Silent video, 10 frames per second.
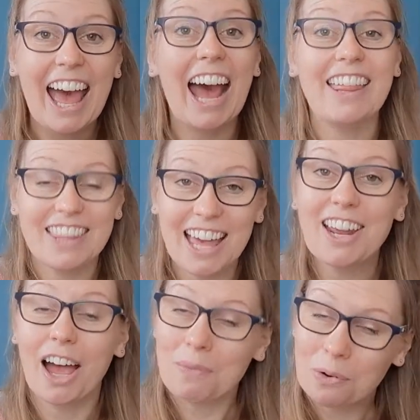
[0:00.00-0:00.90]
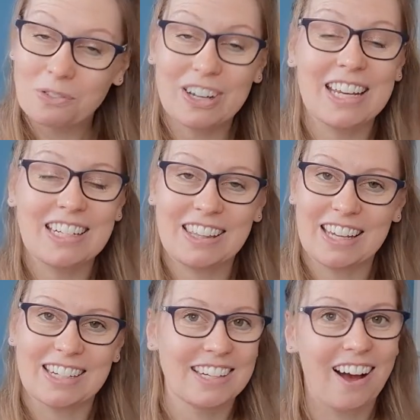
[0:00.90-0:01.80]
And then I will read
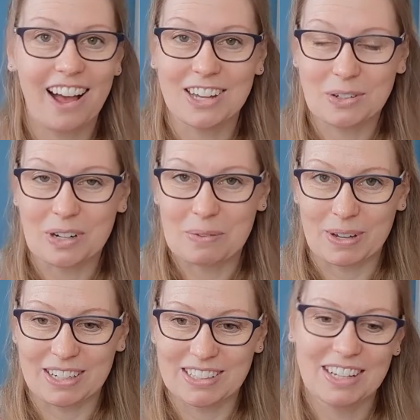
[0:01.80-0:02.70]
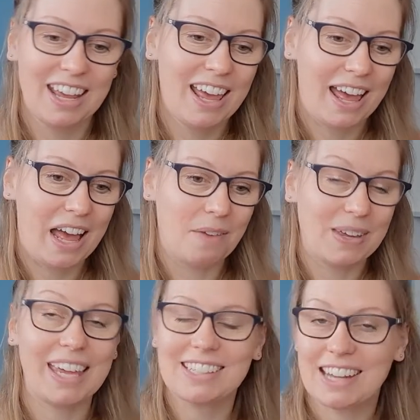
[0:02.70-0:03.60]
the entire document.
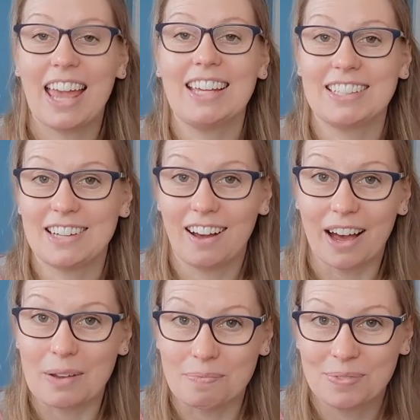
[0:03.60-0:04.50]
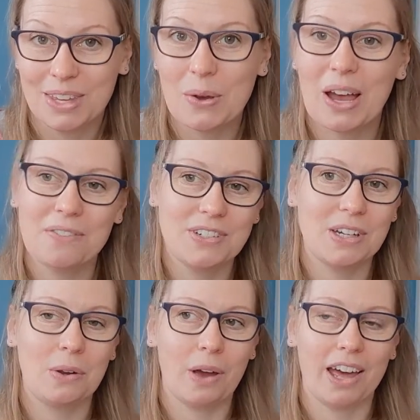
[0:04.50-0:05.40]
It takes time. You have
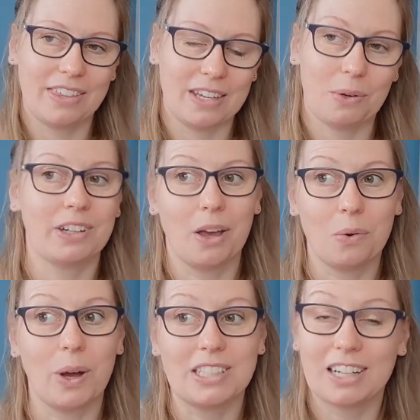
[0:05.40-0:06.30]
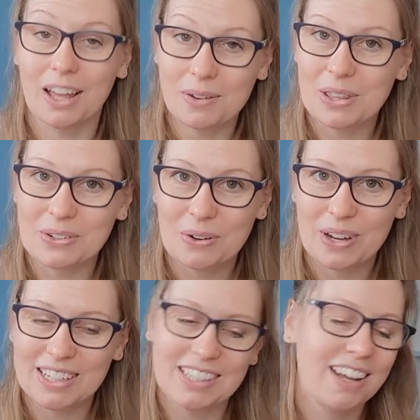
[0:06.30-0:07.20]
to, I think, well, go quite slowly through
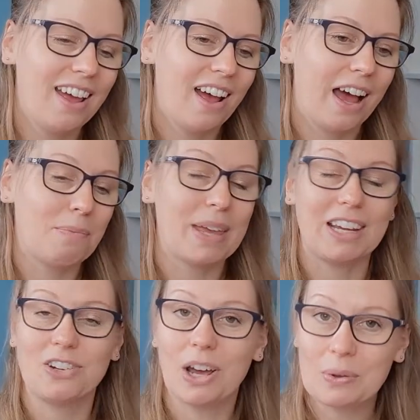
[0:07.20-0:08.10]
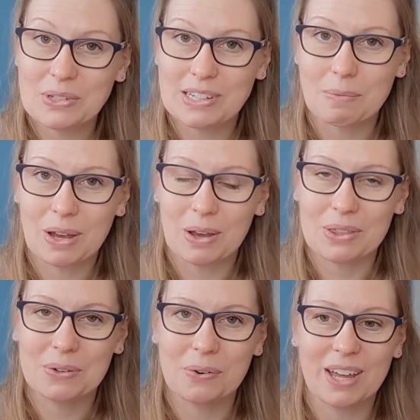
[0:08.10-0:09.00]
it. I make notes as I'm going
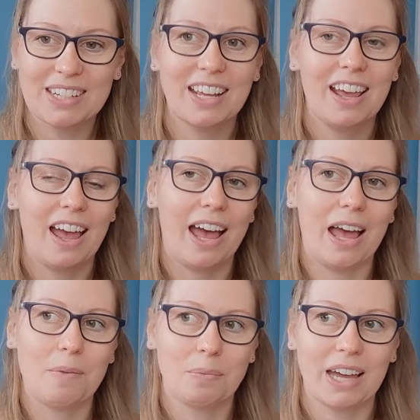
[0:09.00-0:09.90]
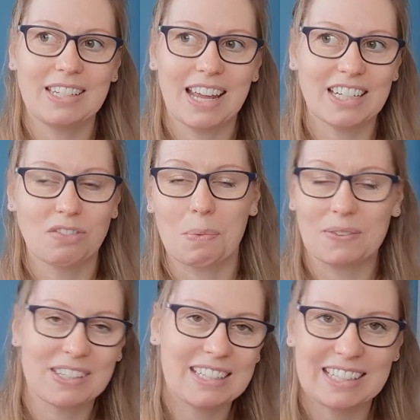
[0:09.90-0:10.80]
through it. I tend to have a bit
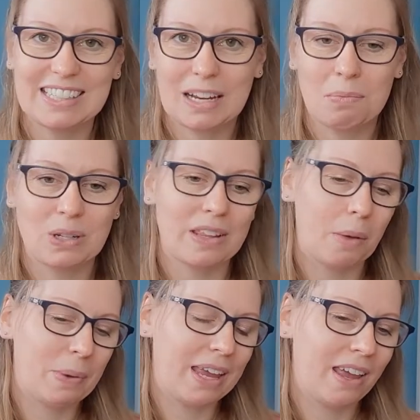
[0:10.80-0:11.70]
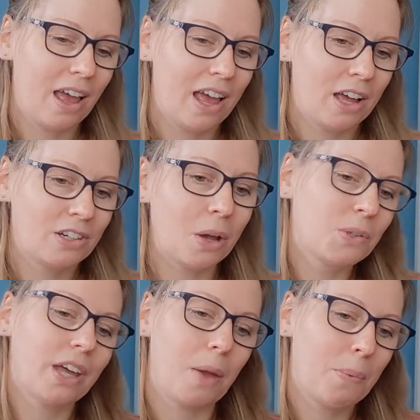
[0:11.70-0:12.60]
of a system, so there'll be
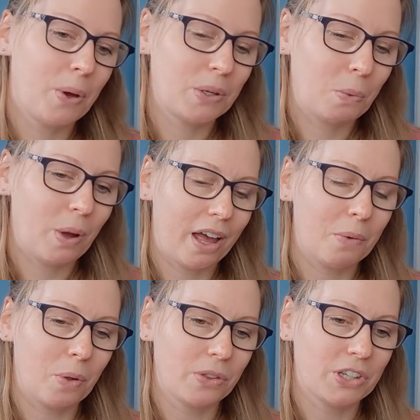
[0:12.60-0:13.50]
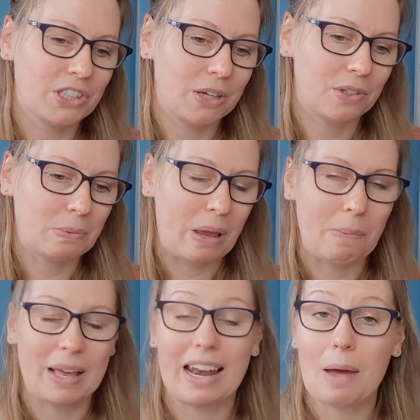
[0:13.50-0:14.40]
notes that I put I want the student to
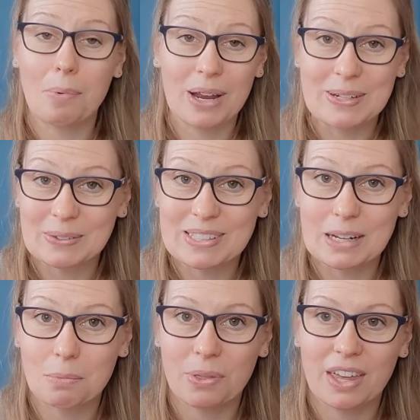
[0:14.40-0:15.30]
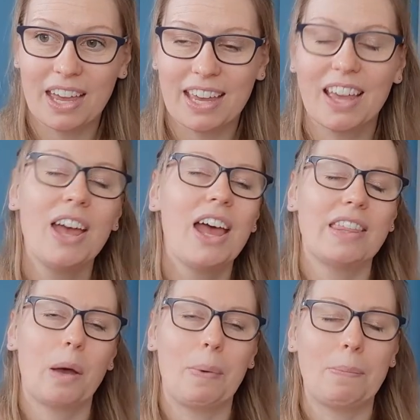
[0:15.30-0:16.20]
maybe elaborate on something.
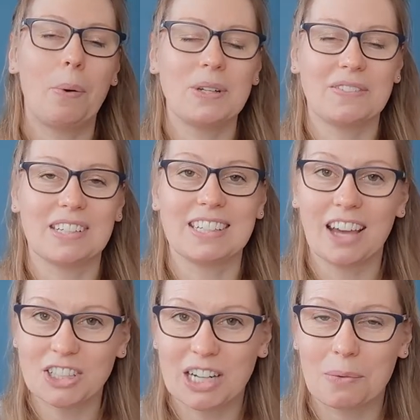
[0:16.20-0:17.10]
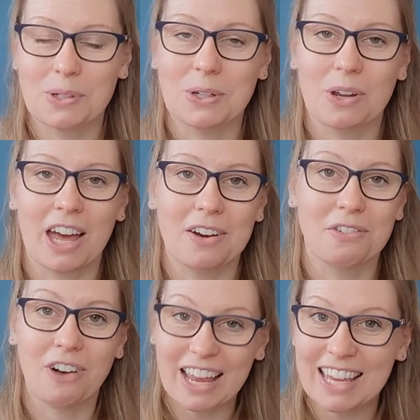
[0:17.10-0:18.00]
There'll be points of discussion I want to kind
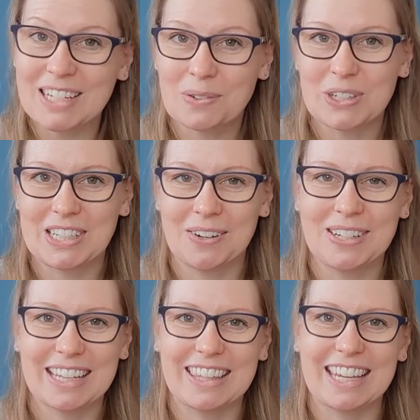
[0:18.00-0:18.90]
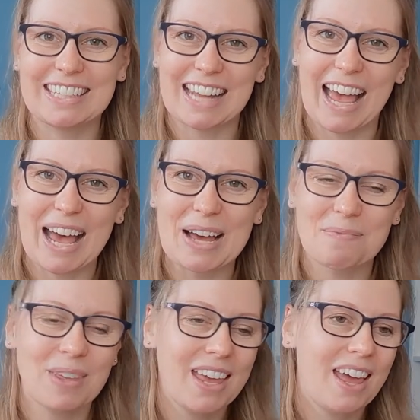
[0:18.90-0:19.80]
of raise with the student in the
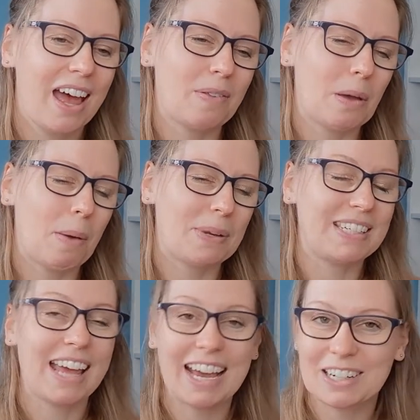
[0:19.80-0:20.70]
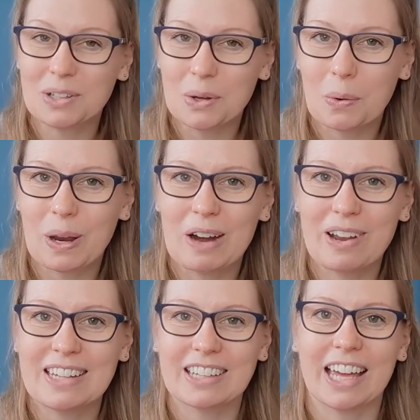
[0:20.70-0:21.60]
exam. And there might be technical
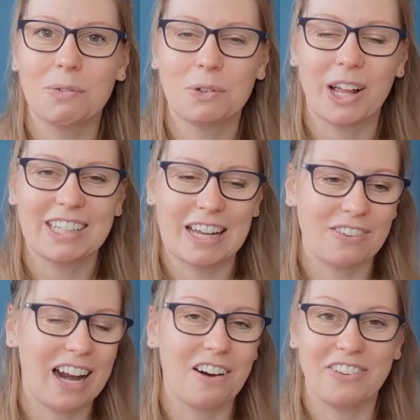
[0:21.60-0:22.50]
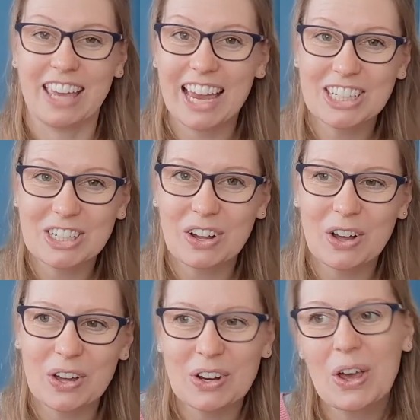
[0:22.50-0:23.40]
queries that I would like to have clarification
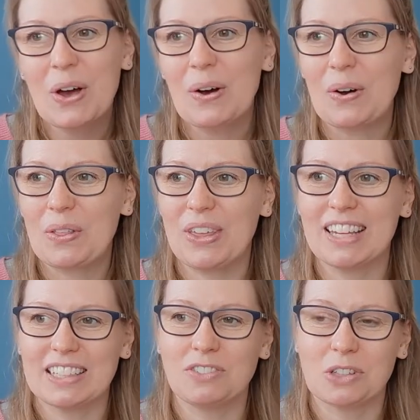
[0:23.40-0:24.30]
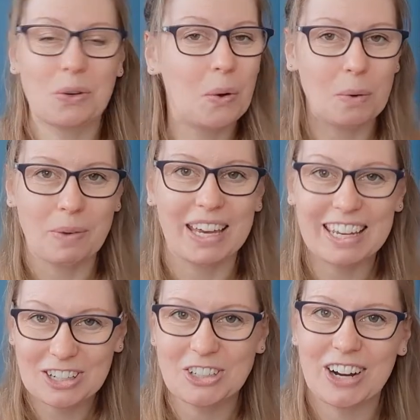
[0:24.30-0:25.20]
on, or things that have just caught my
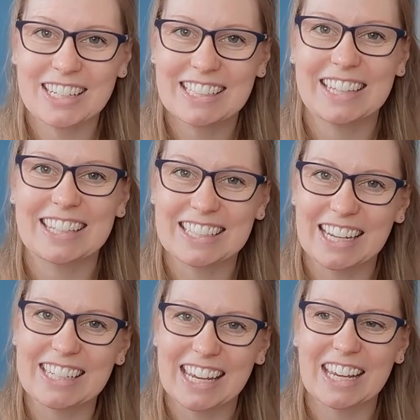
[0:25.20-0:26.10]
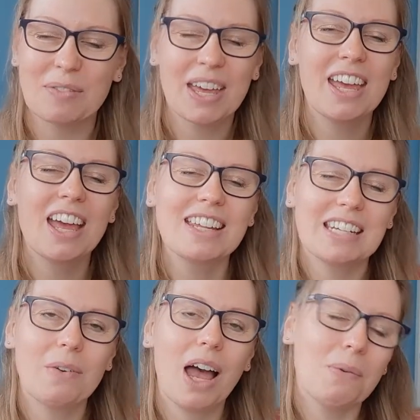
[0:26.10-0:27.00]
interest in the study.
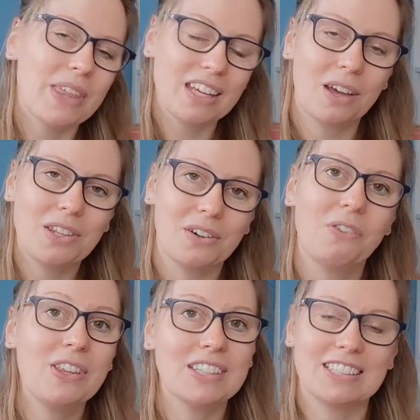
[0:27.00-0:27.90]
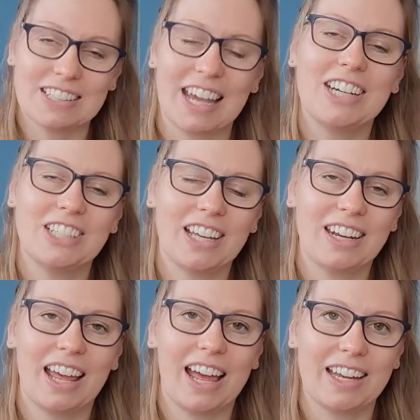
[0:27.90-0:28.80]
So I will then go through, read the
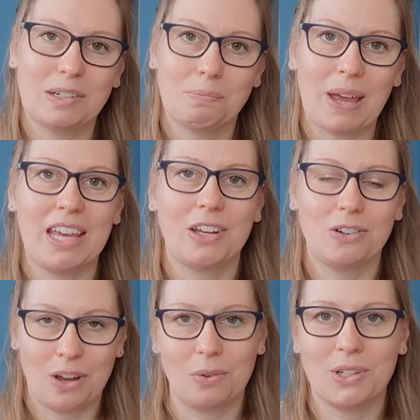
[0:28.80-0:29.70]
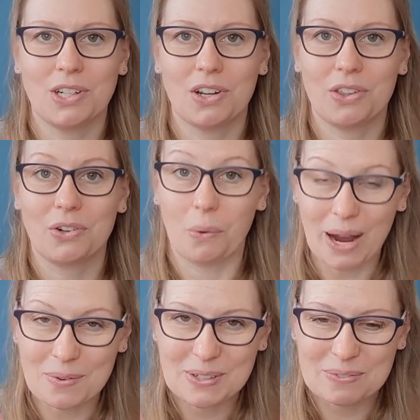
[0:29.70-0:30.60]
dissertation, and make notes
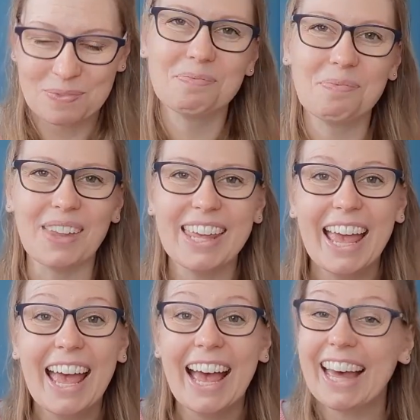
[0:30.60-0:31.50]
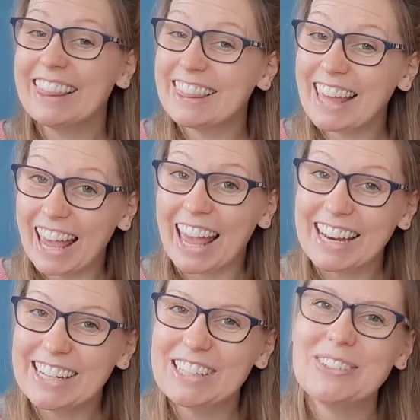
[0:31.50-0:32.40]
throughout. And
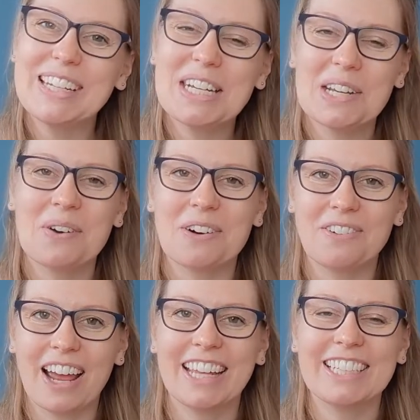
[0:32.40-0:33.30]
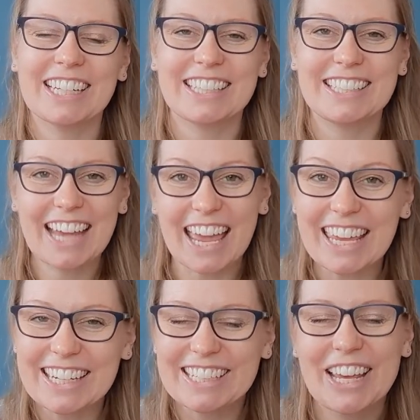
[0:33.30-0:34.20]
then you need to arrange a
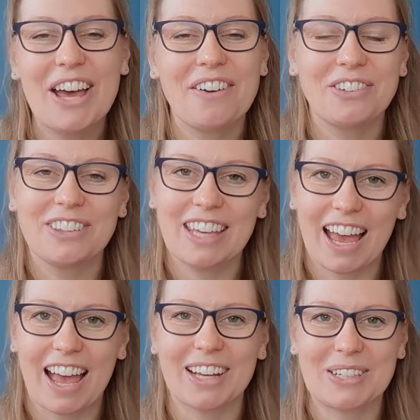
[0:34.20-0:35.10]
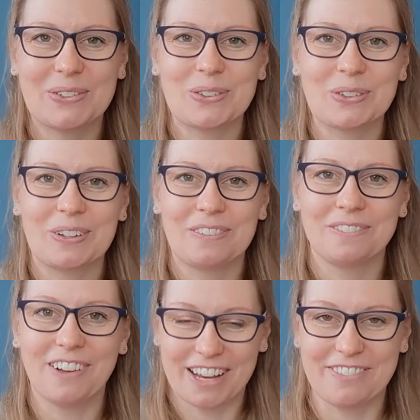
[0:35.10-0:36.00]
date for the actual
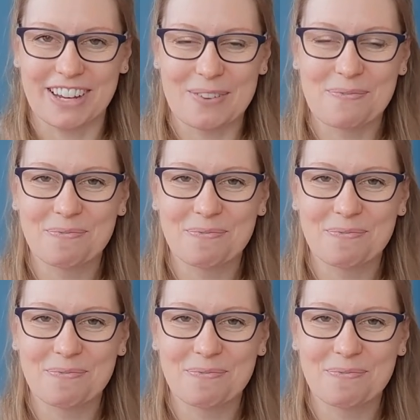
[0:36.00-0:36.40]
viva.